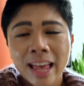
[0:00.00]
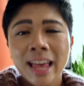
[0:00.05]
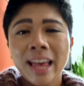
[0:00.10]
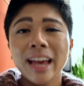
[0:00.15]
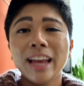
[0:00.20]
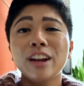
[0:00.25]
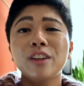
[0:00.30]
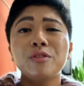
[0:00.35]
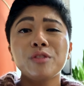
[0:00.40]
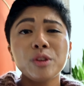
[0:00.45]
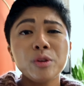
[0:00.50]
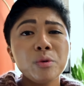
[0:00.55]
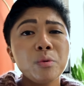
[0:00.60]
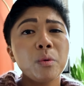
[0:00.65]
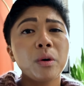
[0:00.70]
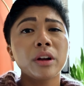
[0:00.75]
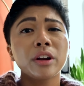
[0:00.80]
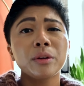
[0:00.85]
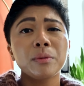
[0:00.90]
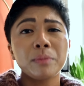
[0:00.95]
And if you
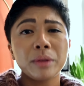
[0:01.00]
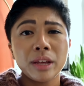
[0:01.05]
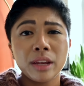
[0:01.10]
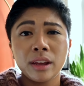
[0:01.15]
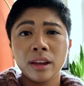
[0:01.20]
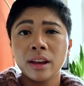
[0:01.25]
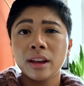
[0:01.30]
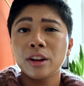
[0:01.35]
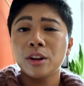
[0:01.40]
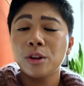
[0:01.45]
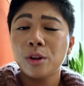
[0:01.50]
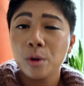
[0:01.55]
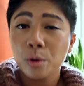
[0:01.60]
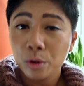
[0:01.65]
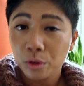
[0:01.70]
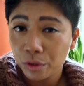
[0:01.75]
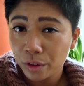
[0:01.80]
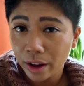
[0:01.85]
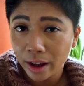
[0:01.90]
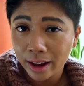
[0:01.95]
want to be
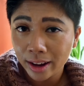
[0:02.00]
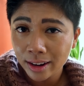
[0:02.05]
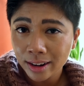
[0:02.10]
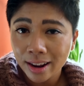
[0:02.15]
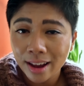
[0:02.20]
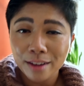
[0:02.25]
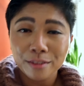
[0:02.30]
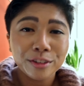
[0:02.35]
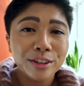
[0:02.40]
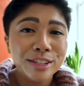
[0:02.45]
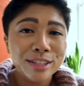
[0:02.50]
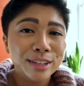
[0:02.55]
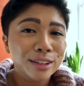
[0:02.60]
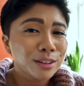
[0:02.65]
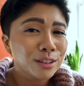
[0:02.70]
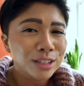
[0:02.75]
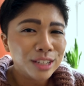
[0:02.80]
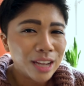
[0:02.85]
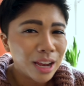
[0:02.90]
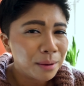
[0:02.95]
notified every
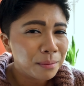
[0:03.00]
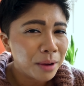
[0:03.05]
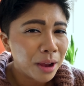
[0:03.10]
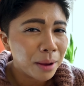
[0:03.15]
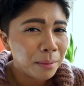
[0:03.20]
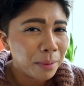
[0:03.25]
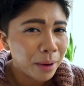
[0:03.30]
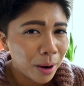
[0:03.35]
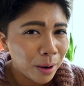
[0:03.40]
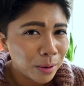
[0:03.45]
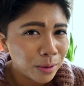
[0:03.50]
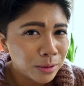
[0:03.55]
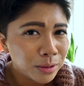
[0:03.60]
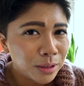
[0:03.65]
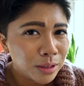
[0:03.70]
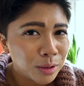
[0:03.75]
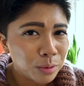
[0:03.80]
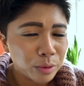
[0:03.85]
single time I post,